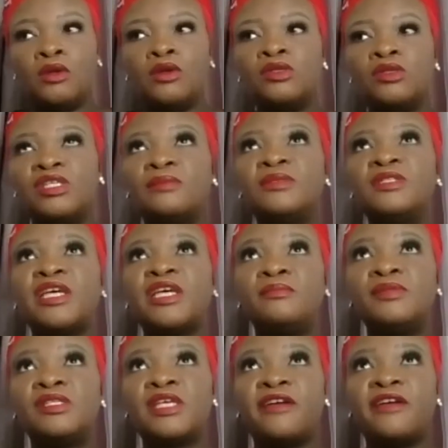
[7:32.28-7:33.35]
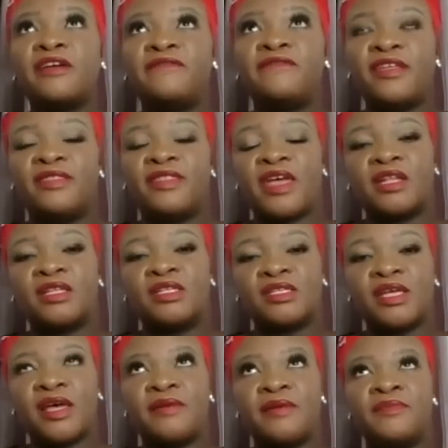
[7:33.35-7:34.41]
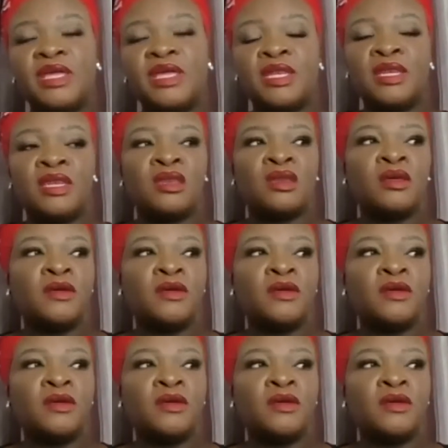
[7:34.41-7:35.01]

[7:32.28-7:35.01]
Sometimes I find that in